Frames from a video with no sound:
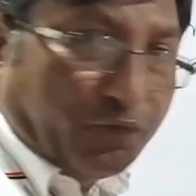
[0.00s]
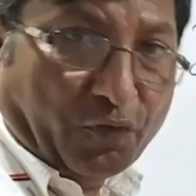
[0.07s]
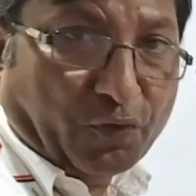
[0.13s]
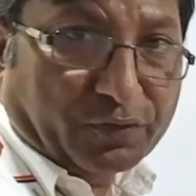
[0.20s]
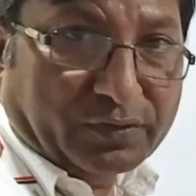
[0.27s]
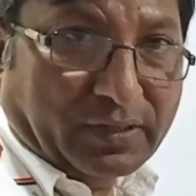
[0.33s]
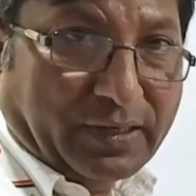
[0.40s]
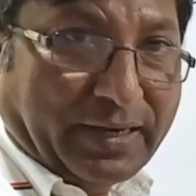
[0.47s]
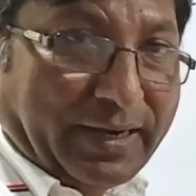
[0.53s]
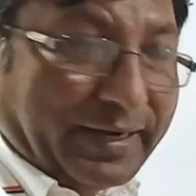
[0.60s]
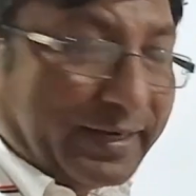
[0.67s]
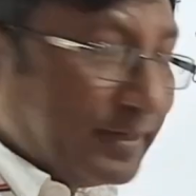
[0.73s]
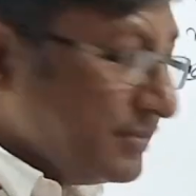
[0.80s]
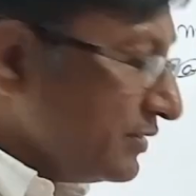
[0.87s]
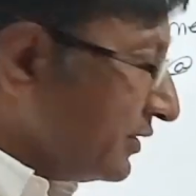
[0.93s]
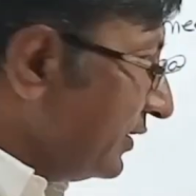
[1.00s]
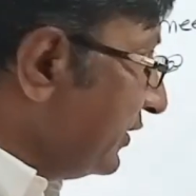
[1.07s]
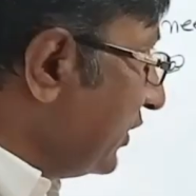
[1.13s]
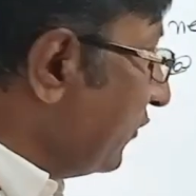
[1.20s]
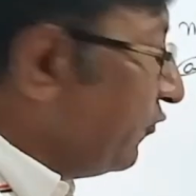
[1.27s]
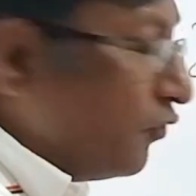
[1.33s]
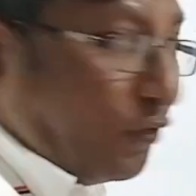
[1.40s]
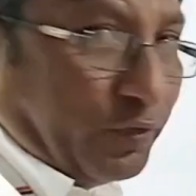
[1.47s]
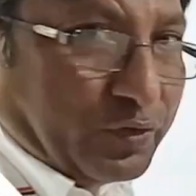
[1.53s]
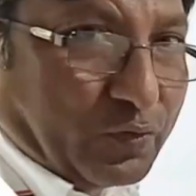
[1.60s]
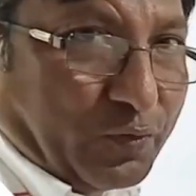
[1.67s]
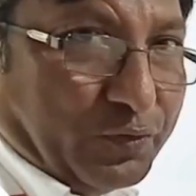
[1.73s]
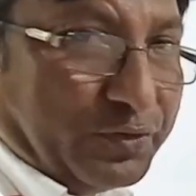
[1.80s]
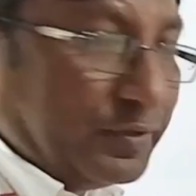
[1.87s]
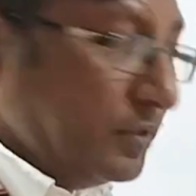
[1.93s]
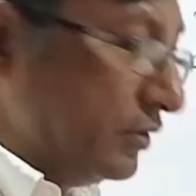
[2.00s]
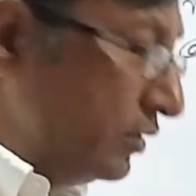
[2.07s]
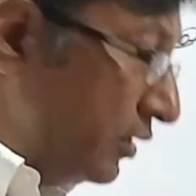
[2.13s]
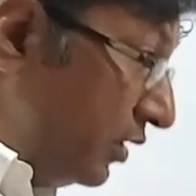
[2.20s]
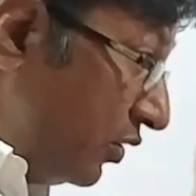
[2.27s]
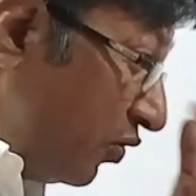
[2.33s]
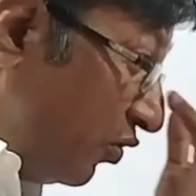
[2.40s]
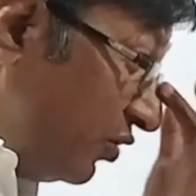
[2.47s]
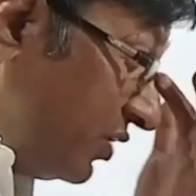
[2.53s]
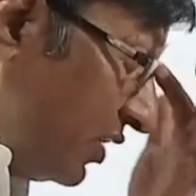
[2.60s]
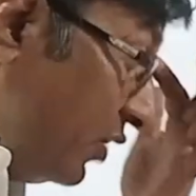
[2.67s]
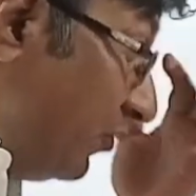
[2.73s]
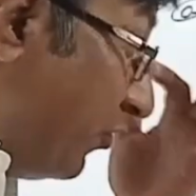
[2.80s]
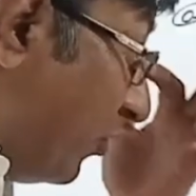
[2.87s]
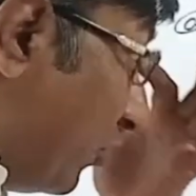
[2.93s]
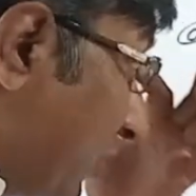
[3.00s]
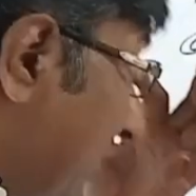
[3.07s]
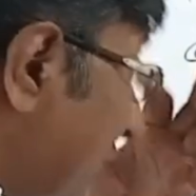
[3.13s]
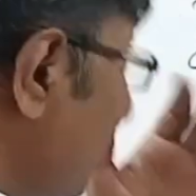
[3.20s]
4. Let us see the fourth question. Question 4th